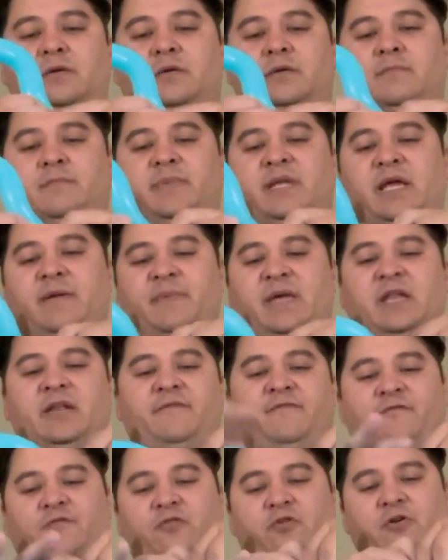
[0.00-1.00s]
But I made it
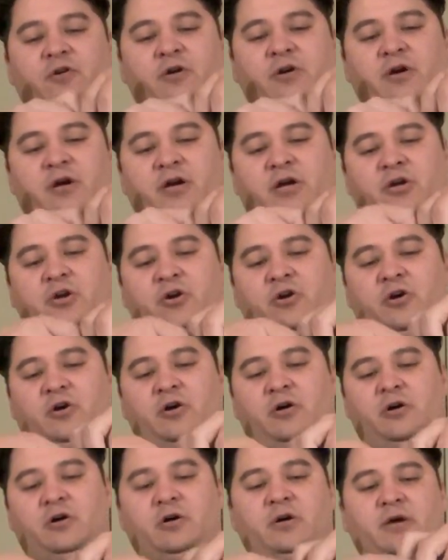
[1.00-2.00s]
for a
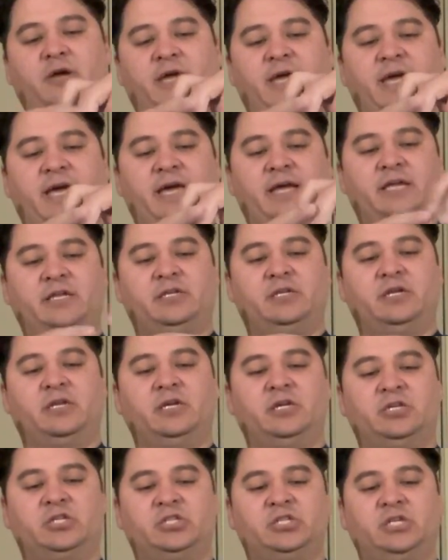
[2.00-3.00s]
girl, and
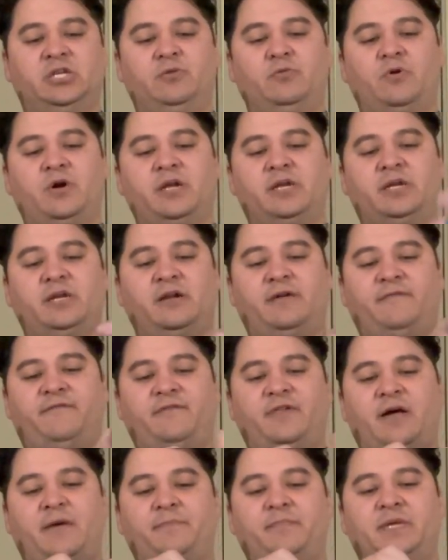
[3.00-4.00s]
she wanted a
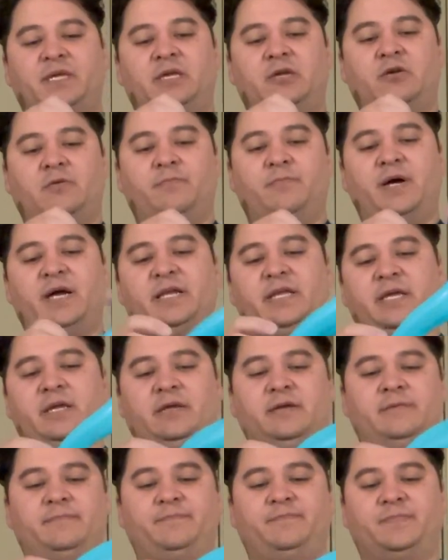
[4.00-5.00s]
floppy ear bunny,
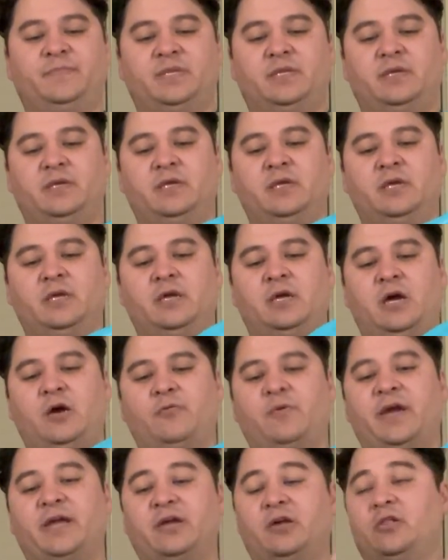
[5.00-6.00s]
a
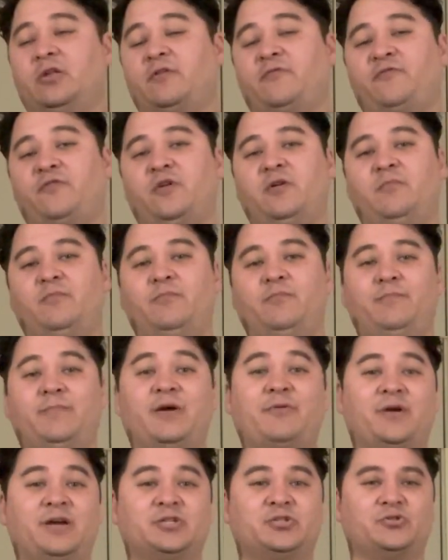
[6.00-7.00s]
regular from
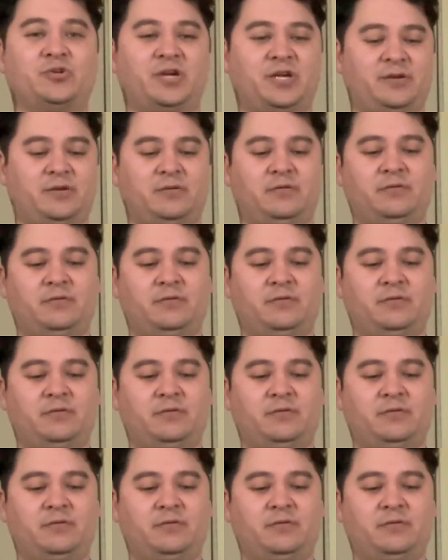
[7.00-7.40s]
my restaurant.